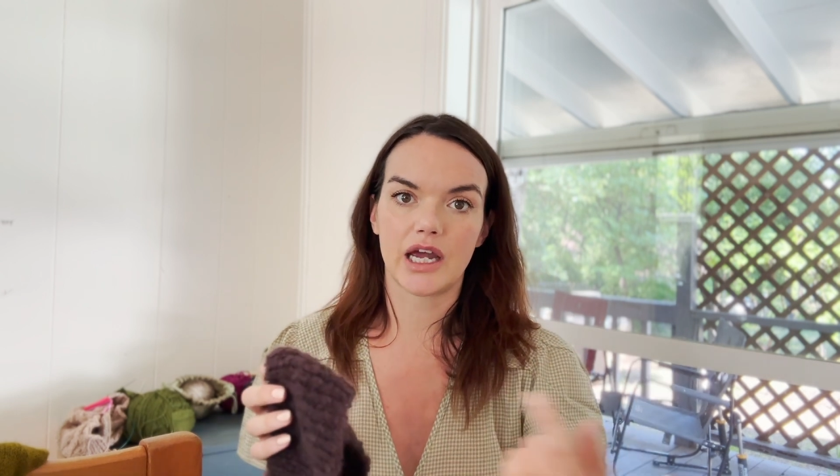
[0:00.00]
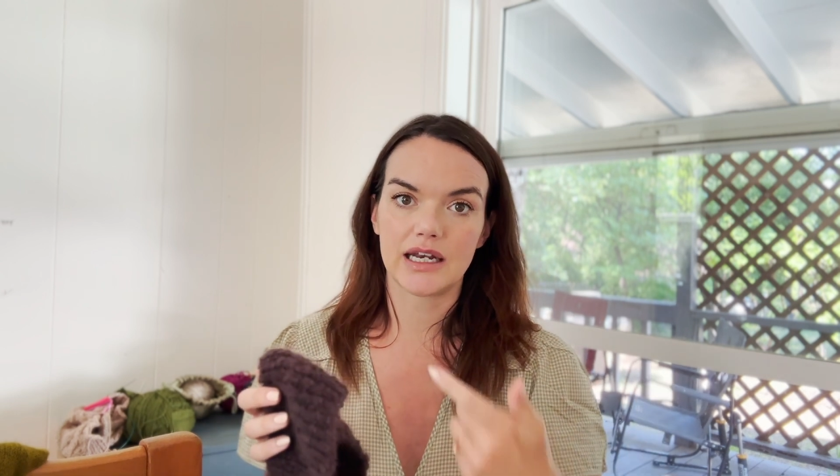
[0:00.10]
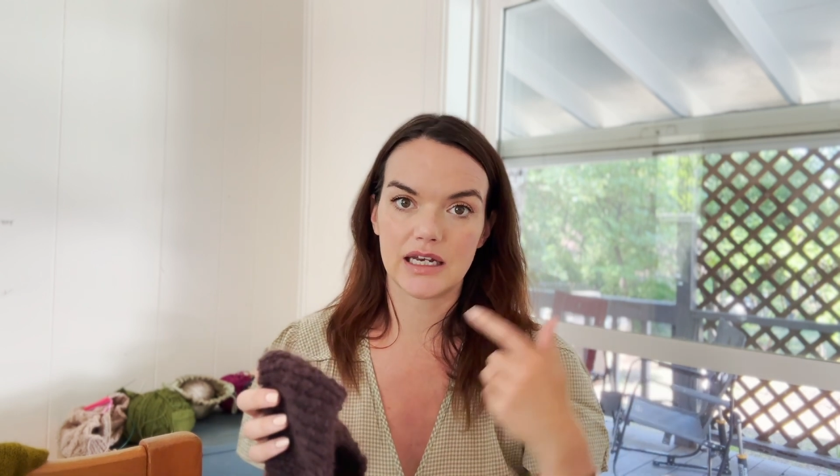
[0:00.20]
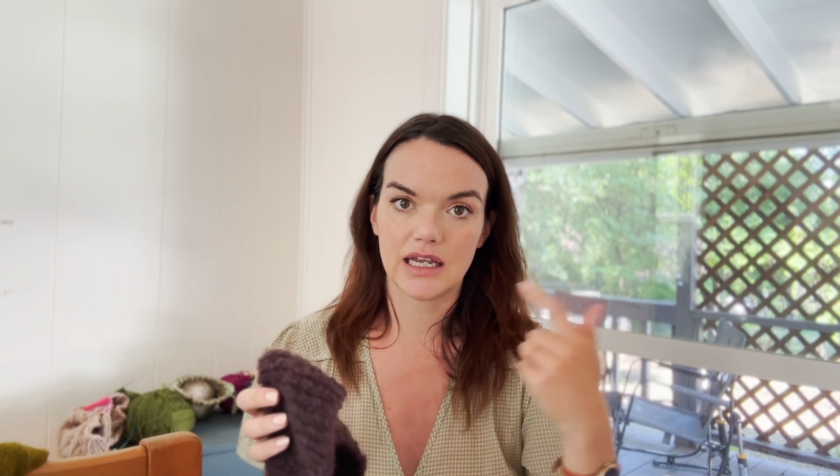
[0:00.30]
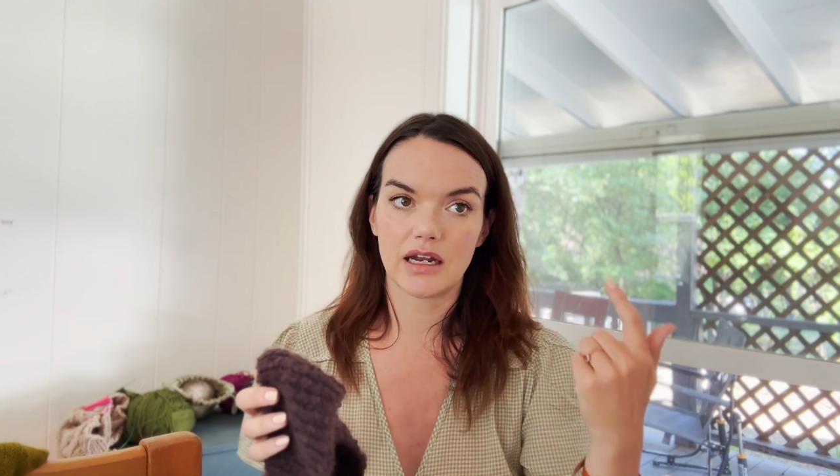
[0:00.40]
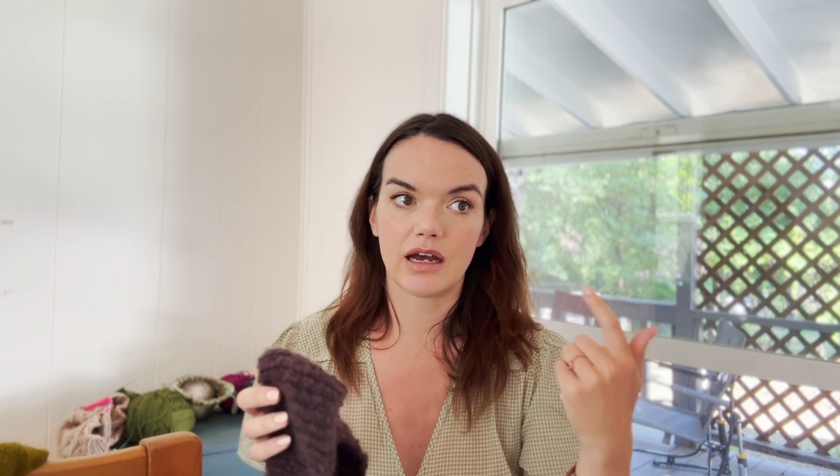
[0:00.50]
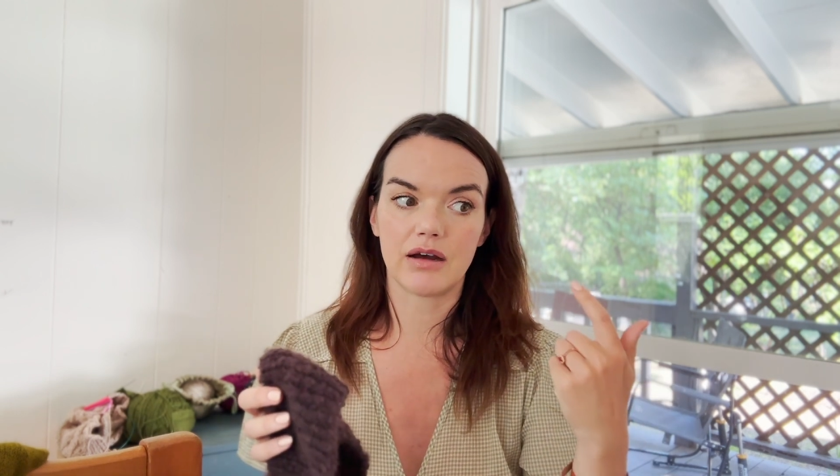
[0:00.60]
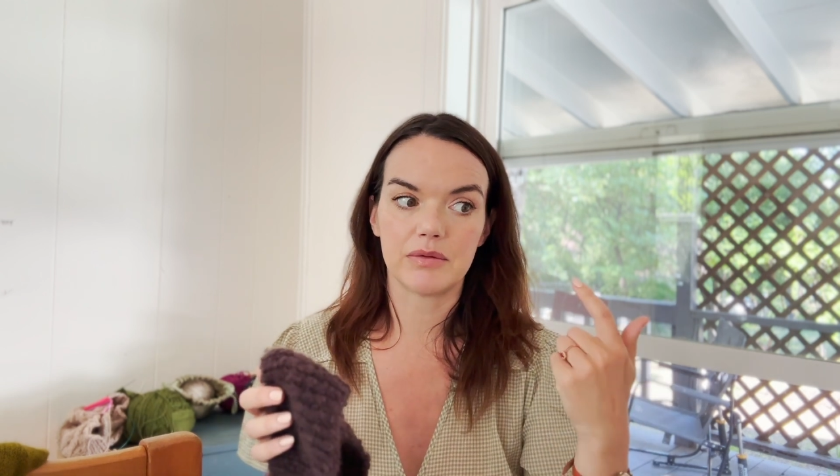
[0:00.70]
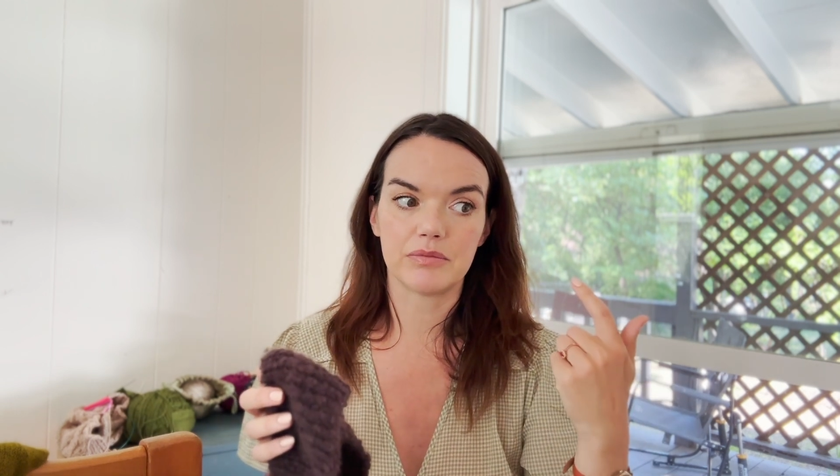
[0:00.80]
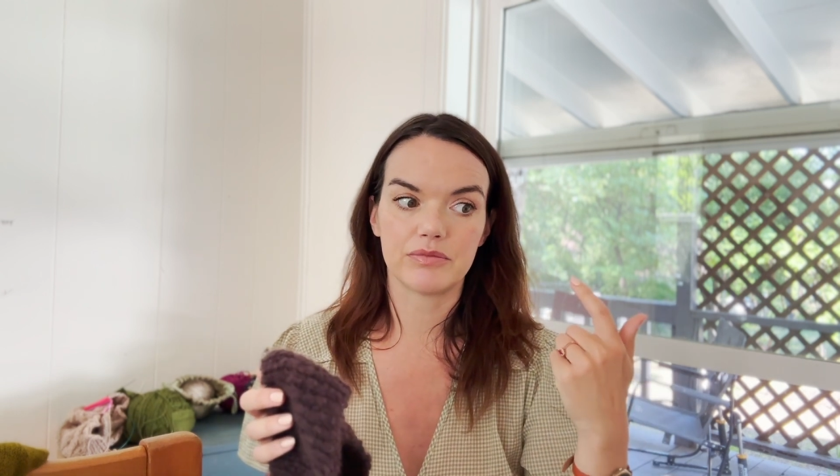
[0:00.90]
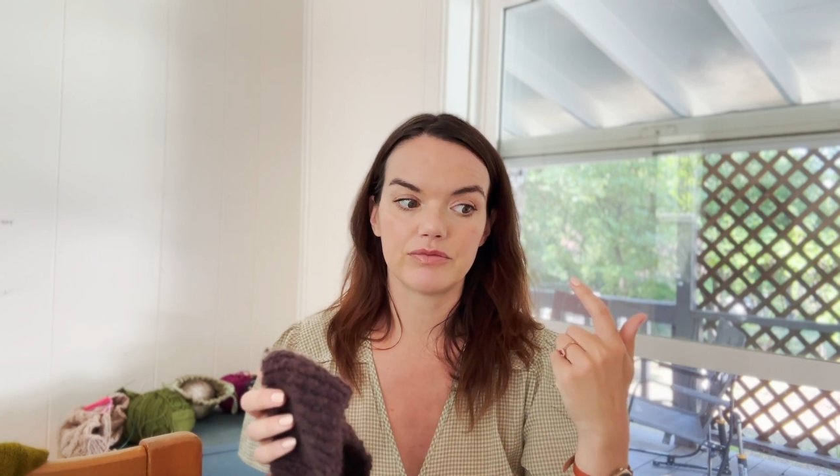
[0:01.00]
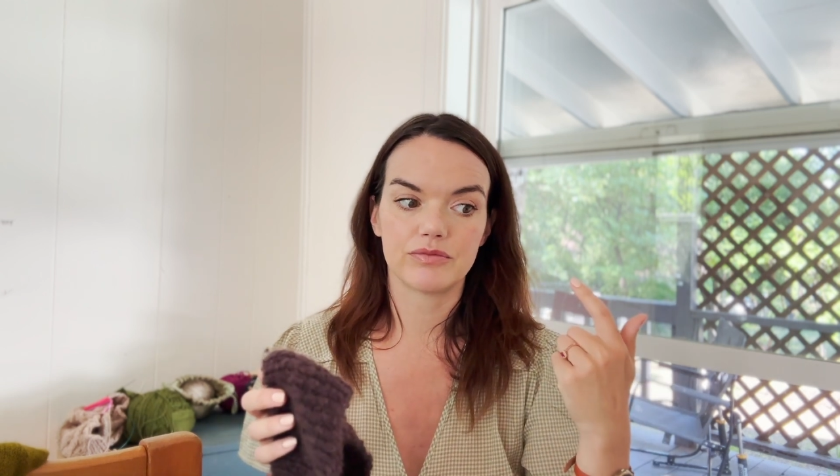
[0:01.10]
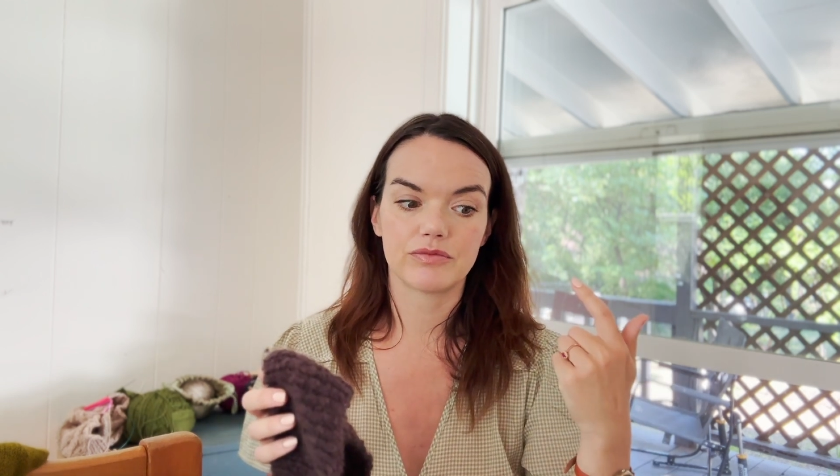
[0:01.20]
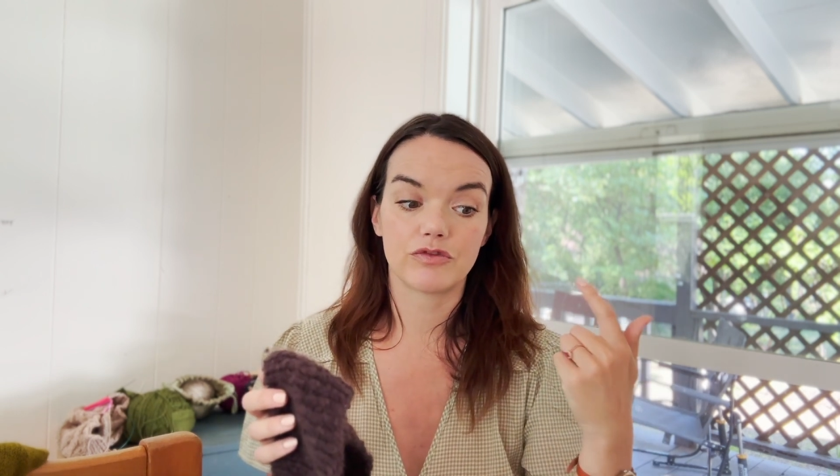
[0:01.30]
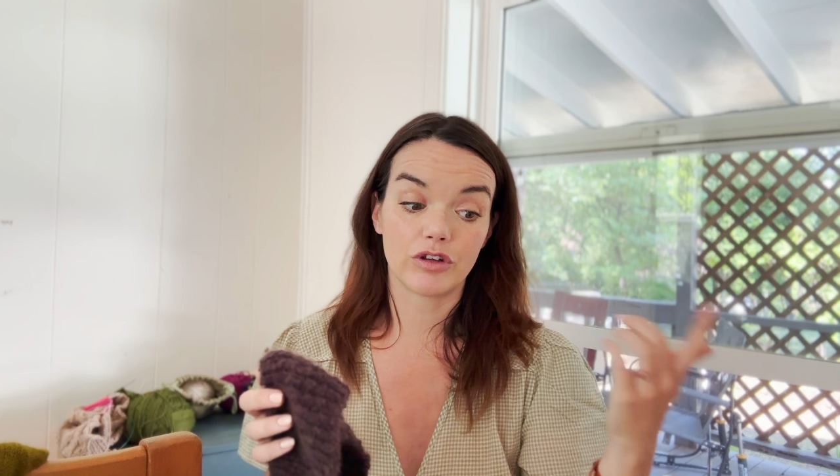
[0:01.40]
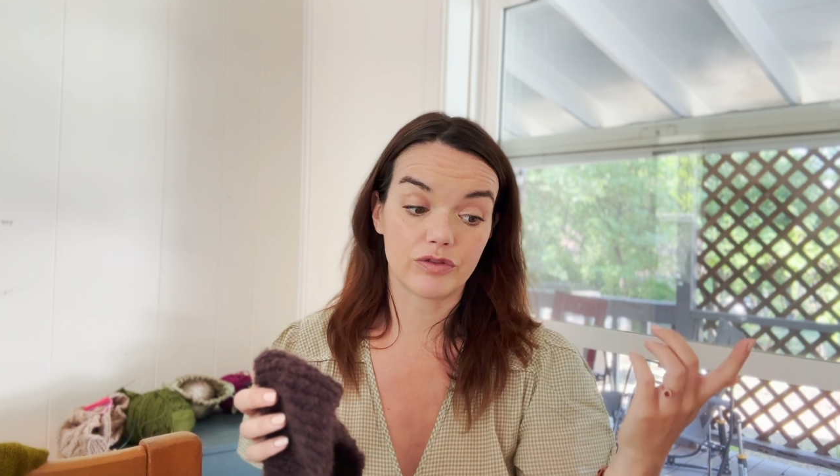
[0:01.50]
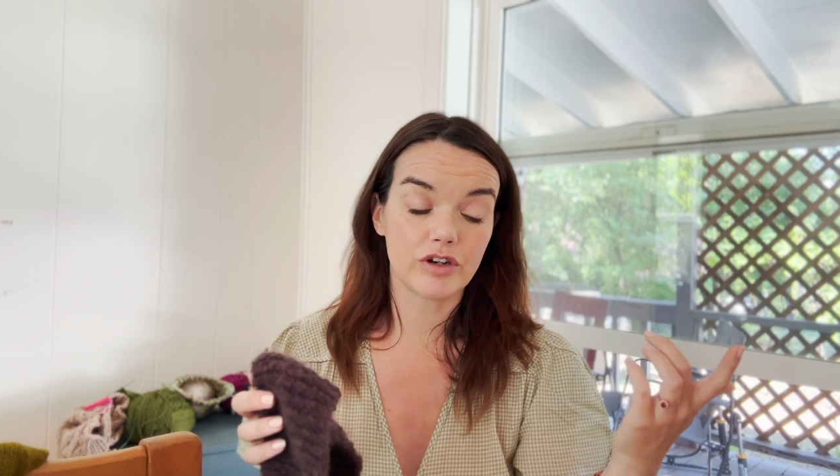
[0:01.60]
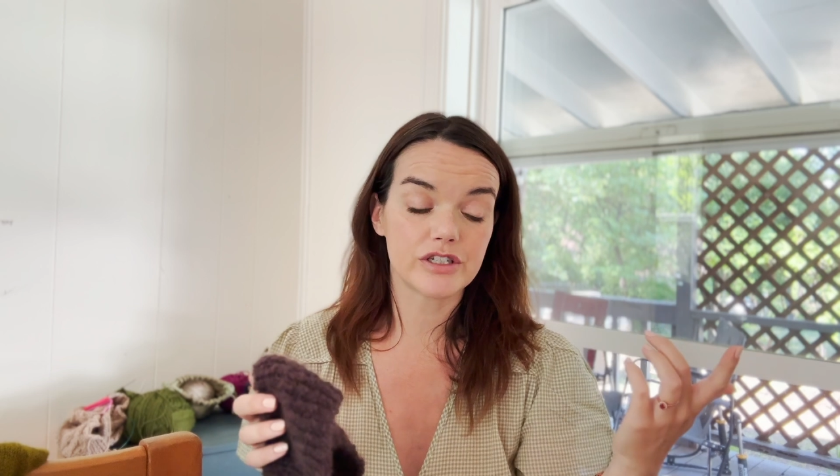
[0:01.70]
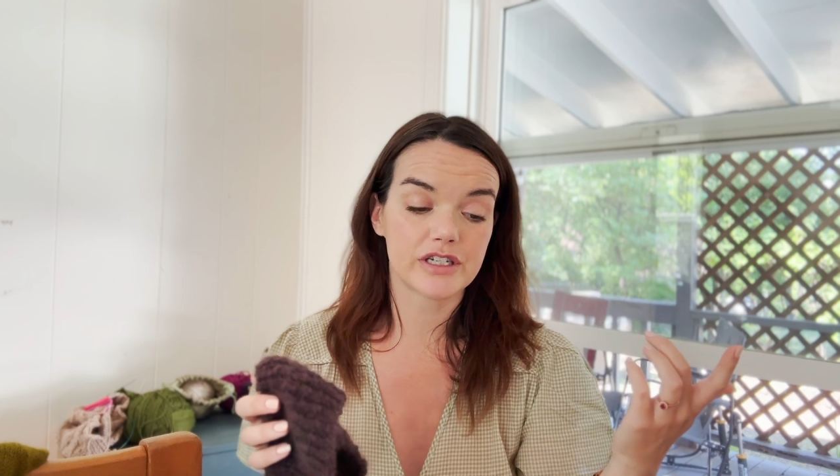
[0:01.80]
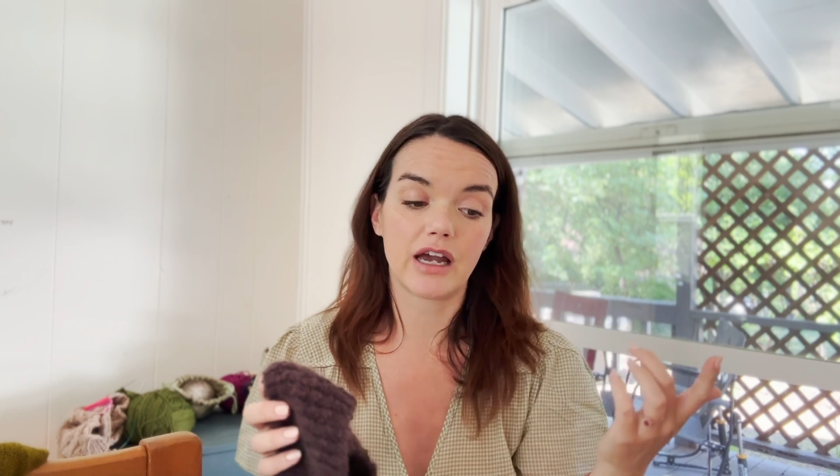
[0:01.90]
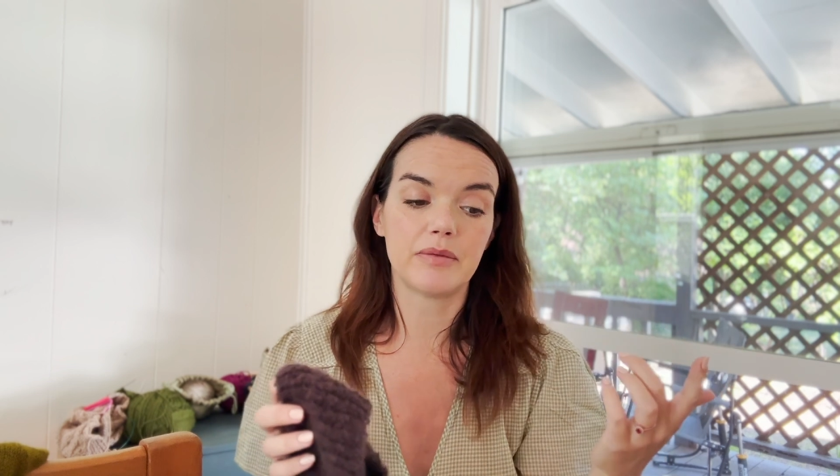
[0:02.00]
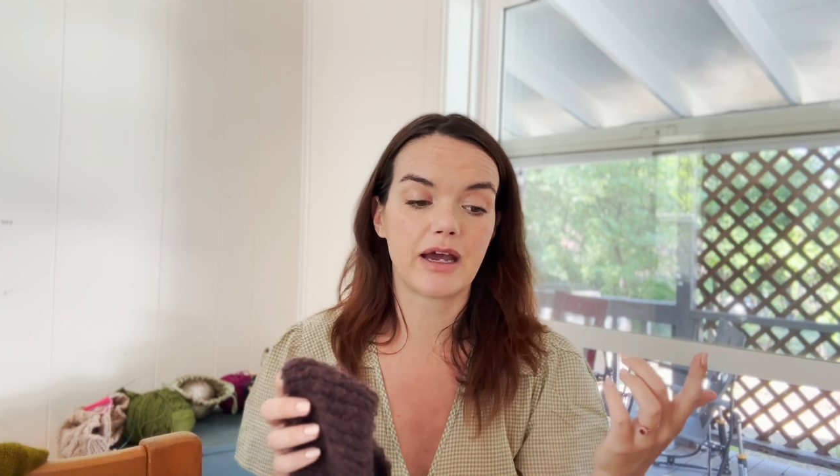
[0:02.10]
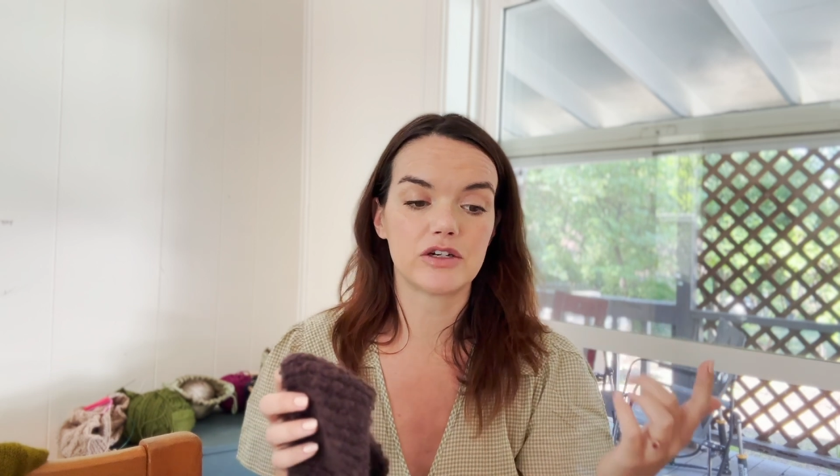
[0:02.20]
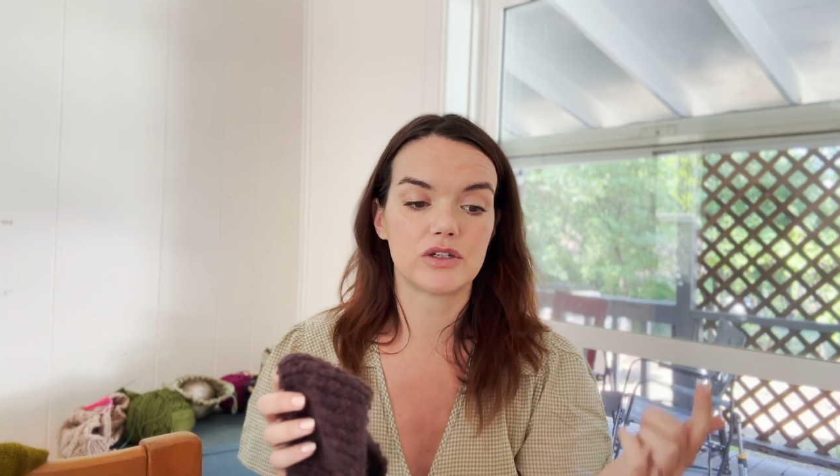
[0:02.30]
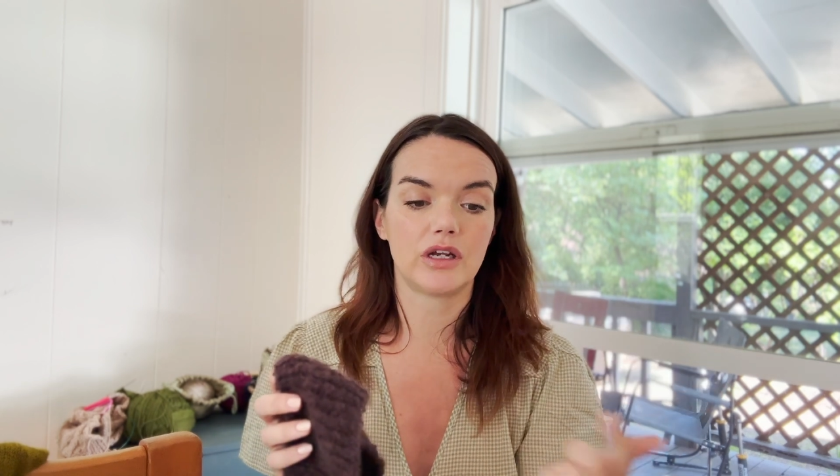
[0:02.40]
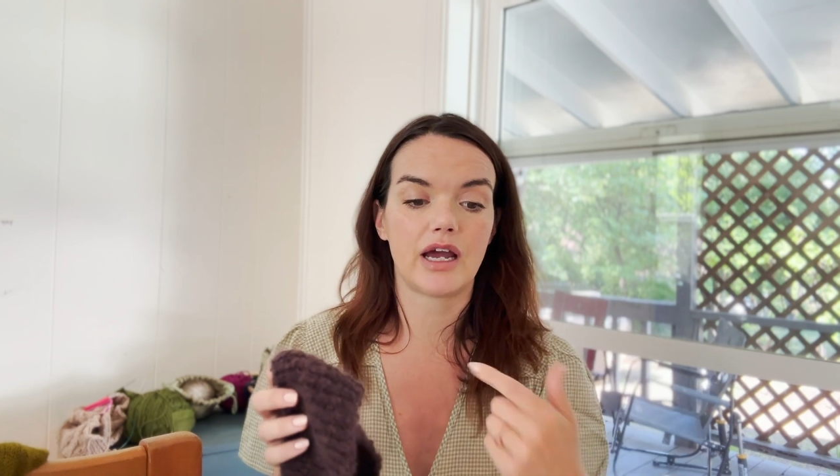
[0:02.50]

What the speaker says: I knit, for the first time actually,